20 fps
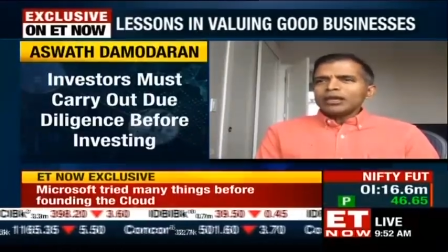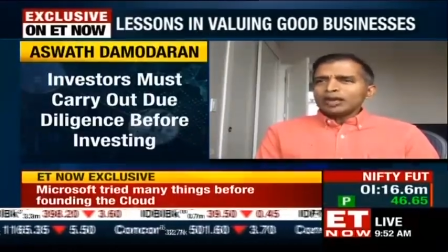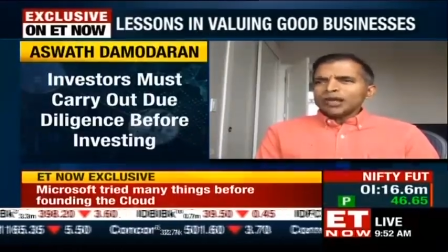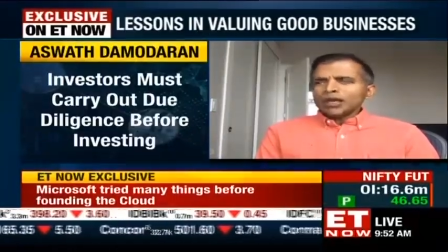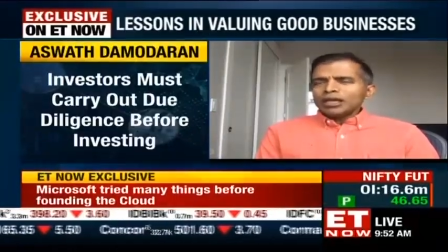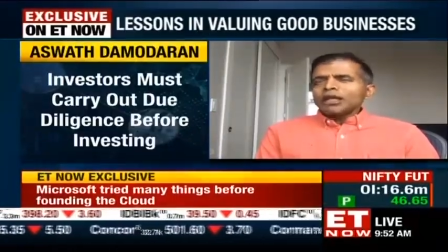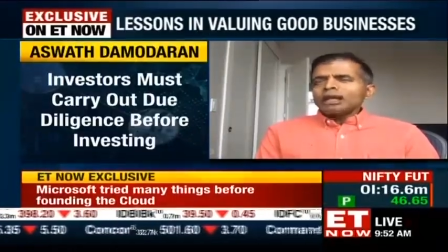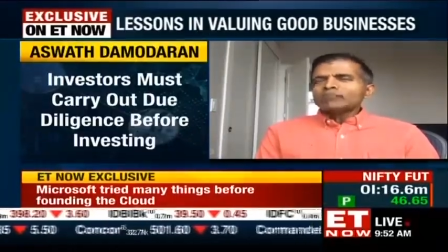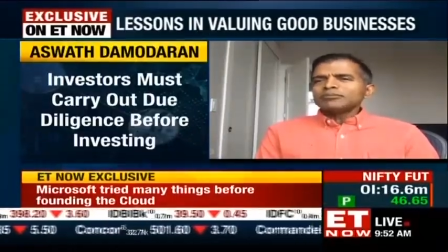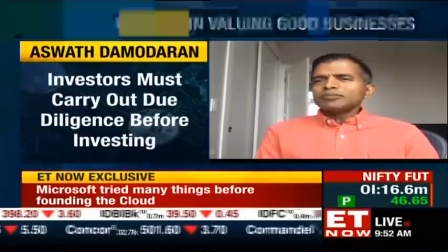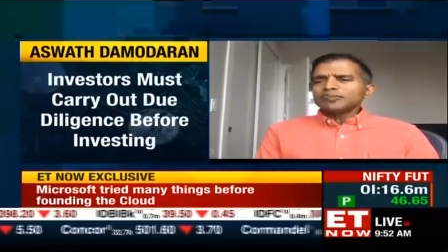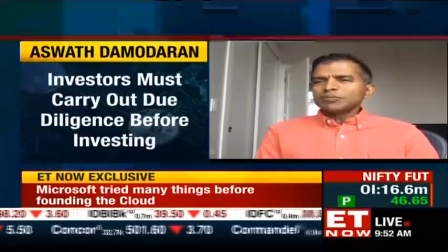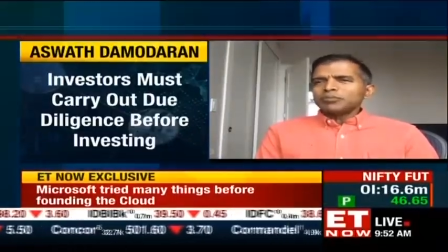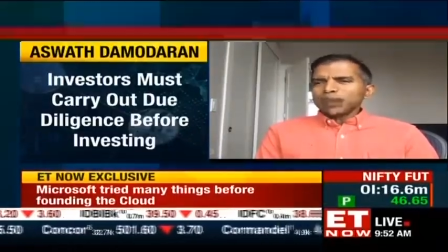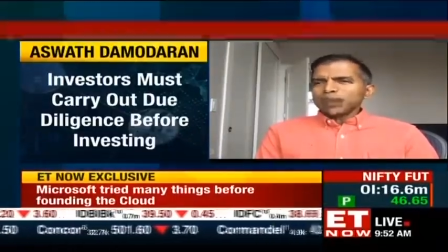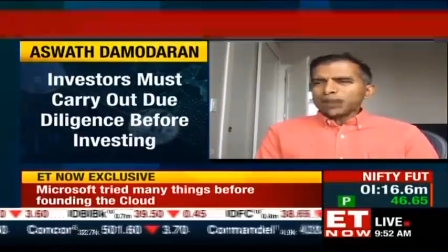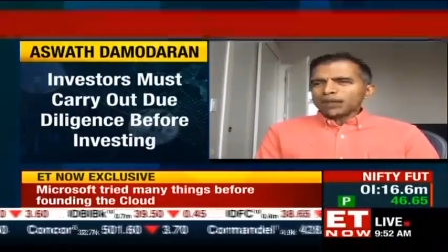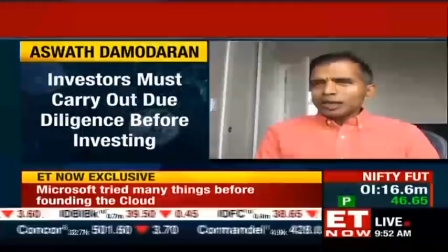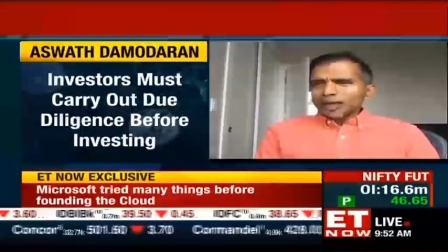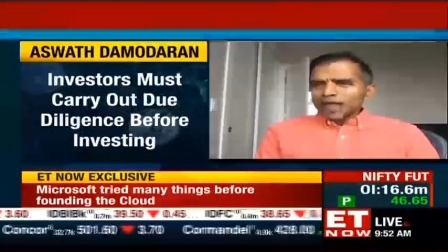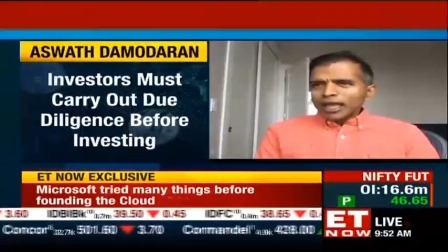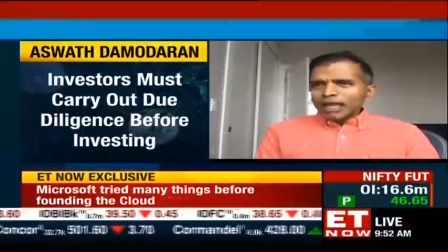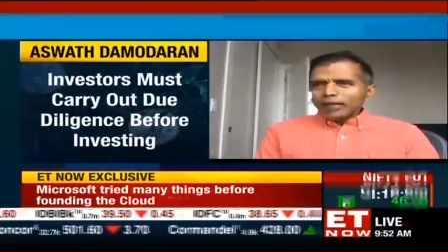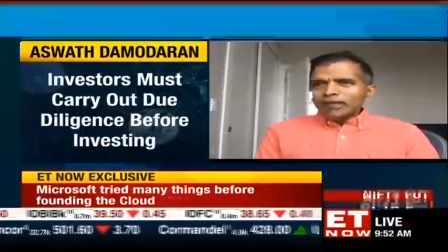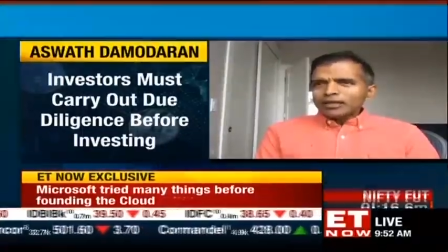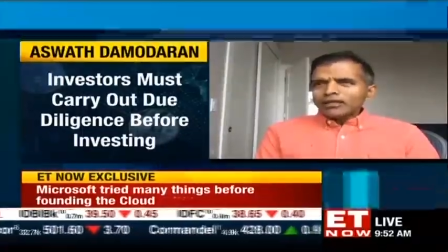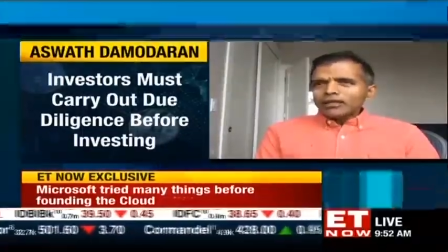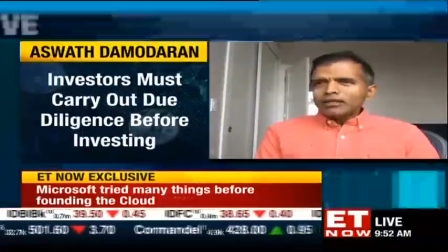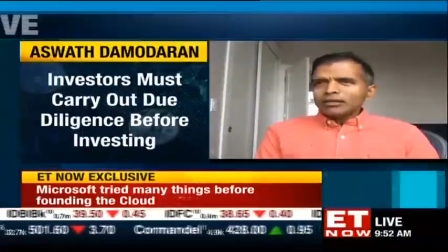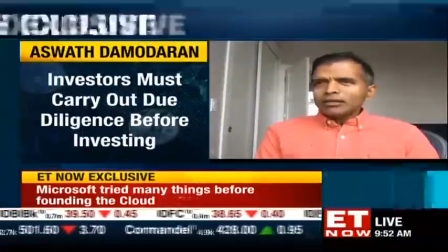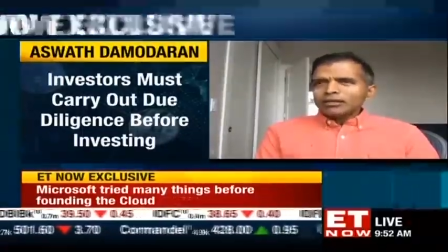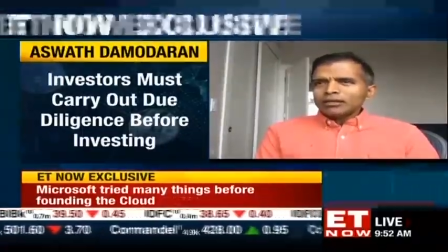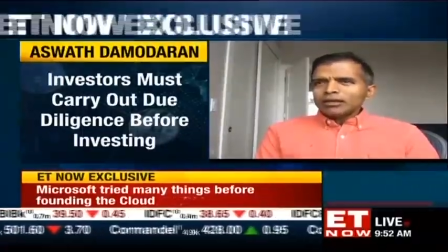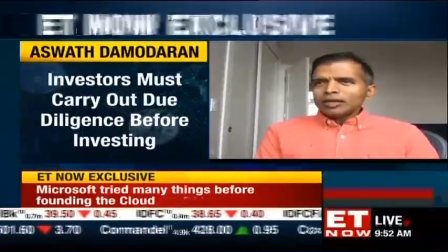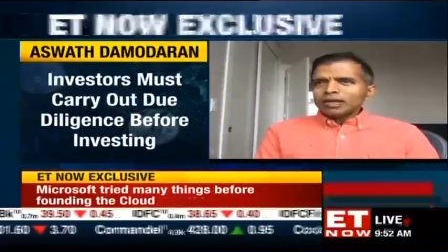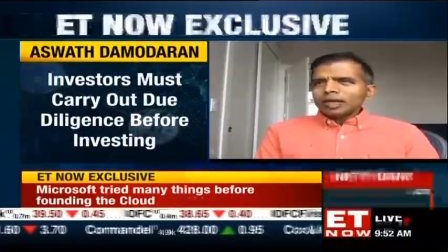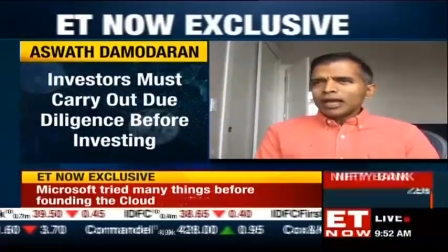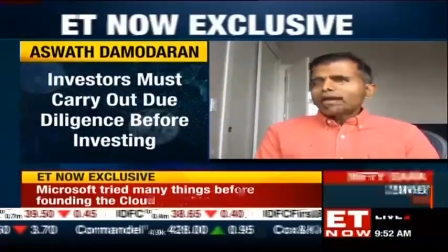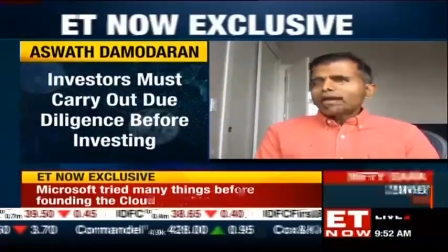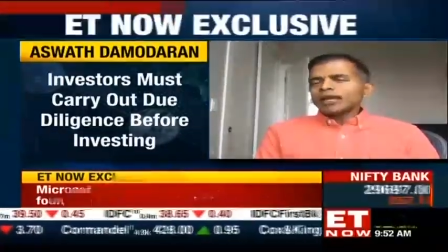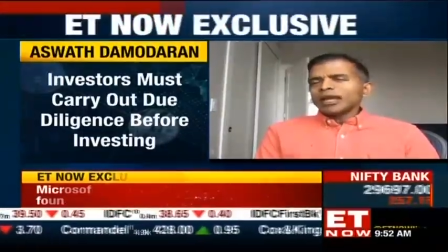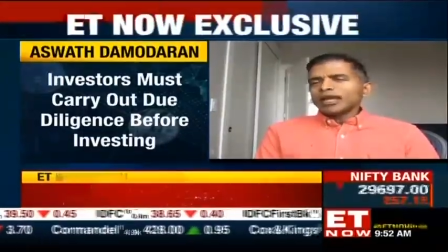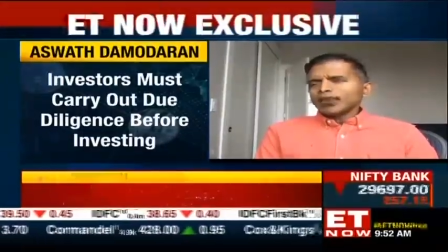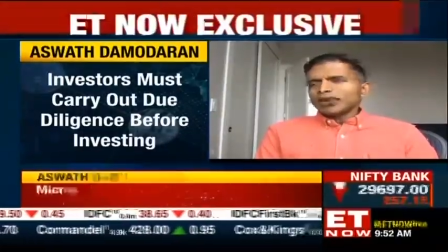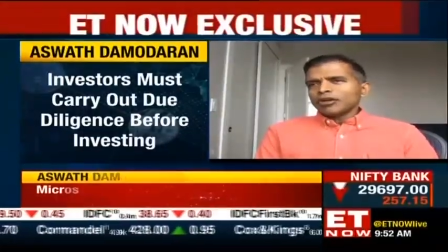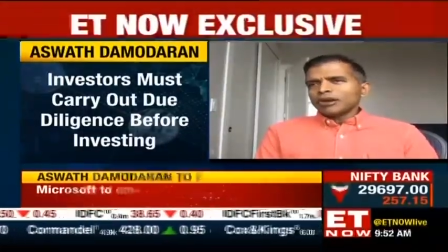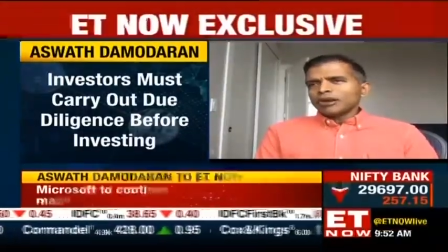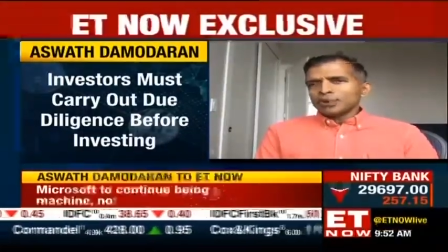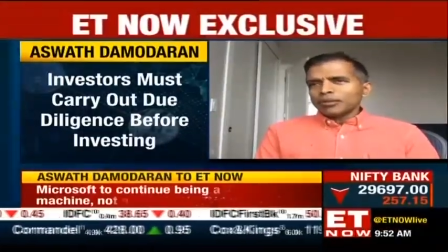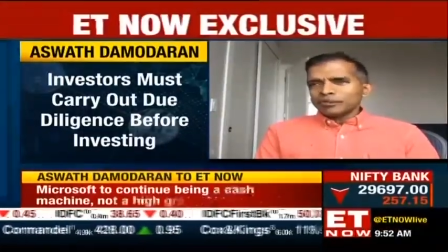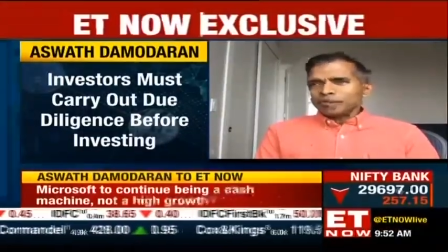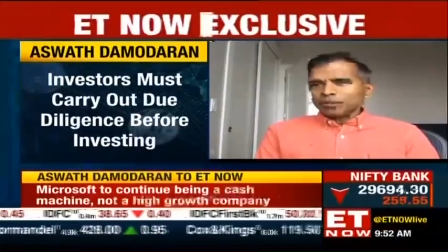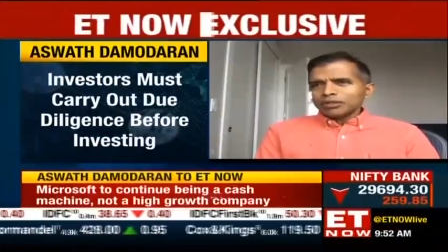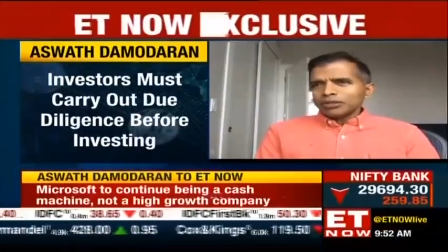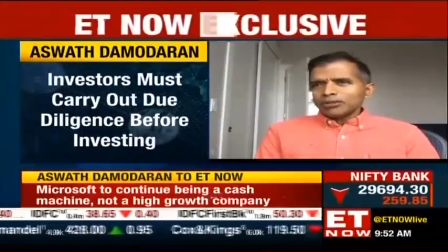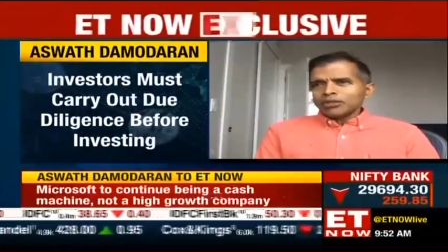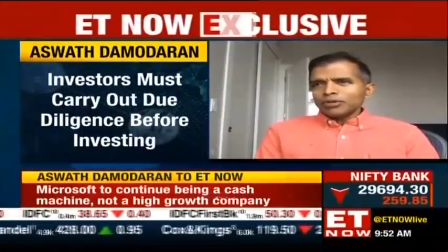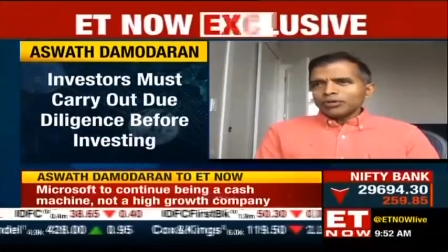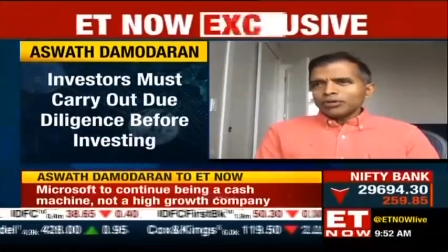in terms of being late and getting caught up in the mood